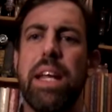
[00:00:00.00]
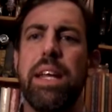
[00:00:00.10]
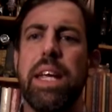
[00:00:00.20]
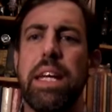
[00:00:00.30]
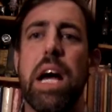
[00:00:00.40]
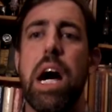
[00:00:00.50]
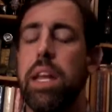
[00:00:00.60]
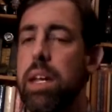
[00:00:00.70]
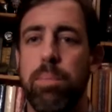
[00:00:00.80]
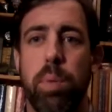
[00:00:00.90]
and he
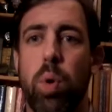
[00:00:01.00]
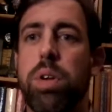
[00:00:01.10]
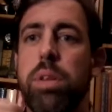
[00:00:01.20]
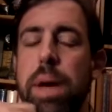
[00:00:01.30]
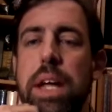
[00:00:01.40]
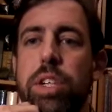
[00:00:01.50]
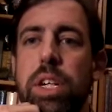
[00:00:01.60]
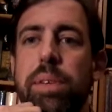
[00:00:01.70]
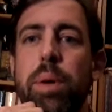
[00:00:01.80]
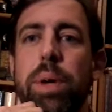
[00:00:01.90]
boarded
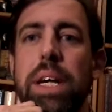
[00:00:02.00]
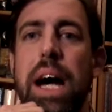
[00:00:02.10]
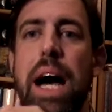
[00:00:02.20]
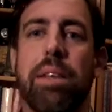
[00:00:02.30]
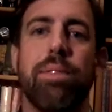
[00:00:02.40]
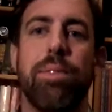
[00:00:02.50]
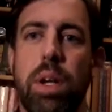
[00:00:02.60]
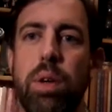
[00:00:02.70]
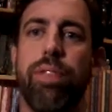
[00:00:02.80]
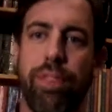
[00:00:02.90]
Baychimo. He got
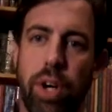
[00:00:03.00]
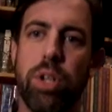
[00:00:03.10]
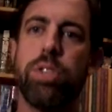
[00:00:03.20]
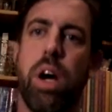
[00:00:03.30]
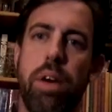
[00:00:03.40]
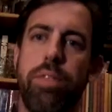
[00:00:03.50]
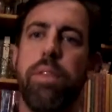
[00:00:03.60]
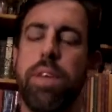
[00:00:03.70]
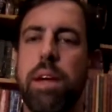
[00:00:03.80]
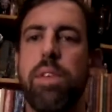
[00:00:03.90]
furs off
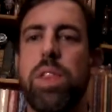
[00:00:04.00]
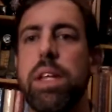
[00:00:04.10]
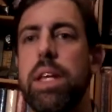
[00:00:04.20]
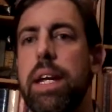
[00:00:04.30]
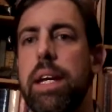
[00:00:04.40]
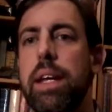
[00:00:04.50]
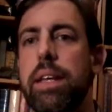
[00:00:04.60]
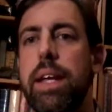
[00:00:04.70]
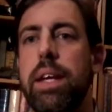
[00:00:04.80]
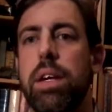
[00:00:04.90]
of it and everything that he
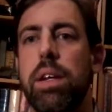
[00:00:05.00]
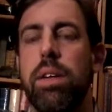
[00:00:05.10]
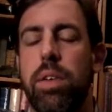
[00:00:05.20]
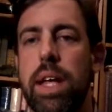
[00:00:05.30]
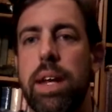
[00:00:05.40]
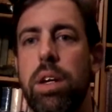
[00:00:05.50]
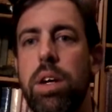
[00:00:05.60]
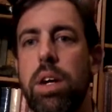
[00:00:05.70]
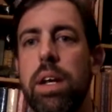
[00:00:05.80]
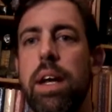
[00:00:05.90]

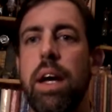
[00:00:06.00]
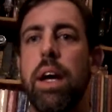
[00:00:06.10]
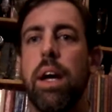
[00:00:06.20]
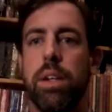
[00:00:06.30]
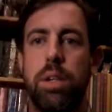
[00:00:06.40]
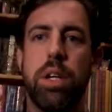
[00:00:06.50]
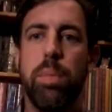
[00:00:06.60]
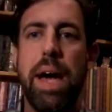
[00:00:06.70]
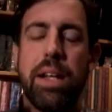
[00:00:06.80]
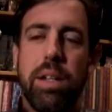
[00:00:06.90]
could. Took it
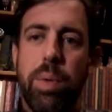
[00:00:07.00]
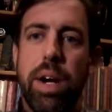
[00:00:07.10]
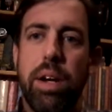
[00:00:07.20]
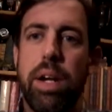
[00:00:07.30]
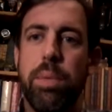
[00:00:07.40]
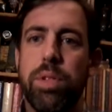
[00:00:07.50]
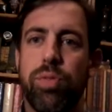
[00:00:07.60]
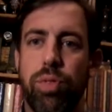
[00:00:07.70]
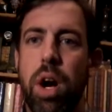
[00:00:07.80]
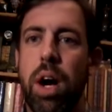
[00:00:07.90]
back to where he was
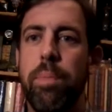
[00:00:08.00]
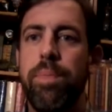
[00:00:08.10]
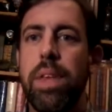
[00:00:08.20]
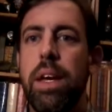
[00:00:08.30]
from,